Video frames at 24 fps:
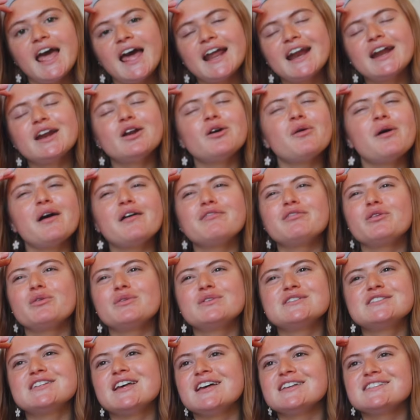And I know
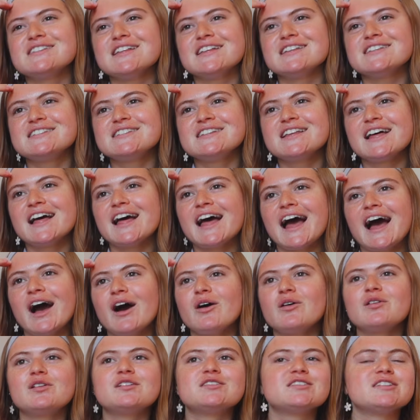everyone says this,
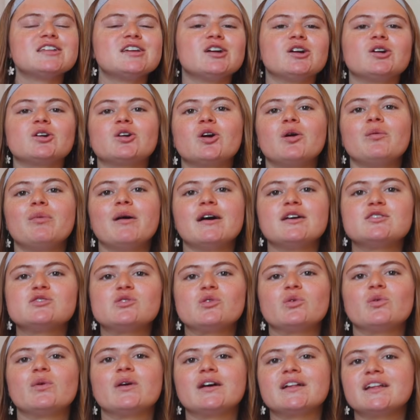how does the year go by
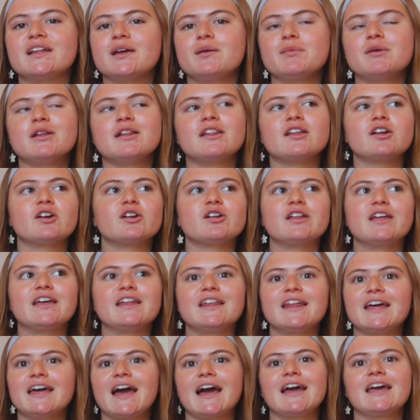so quickly? But literally,
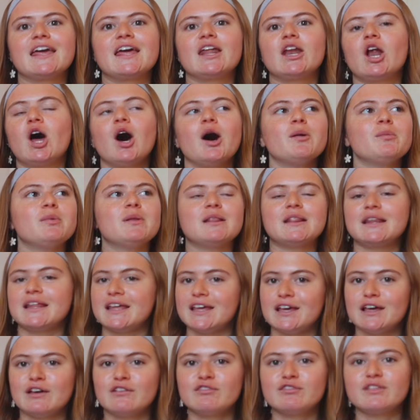like, I cannot
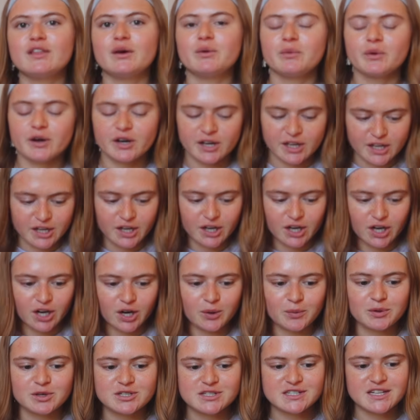believe that
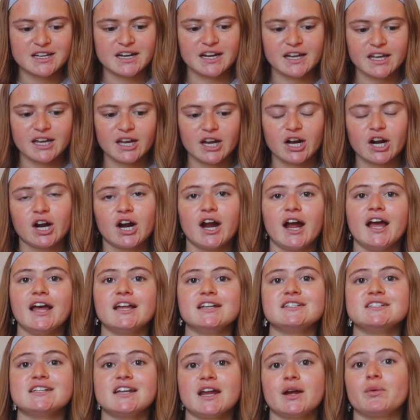we're sitting here,
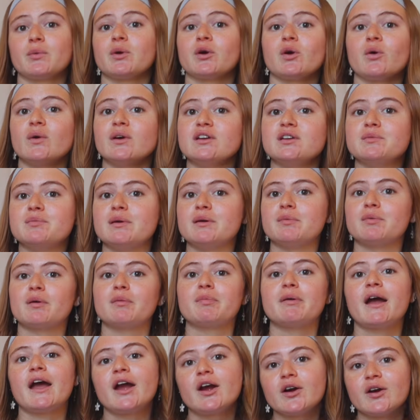and today we're going to be
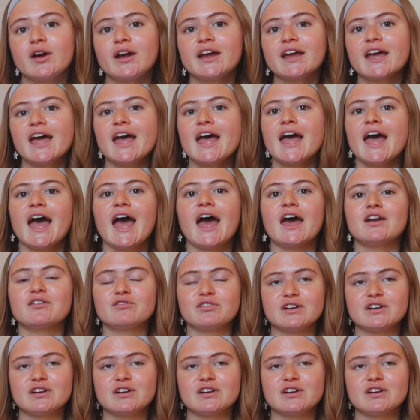preparing and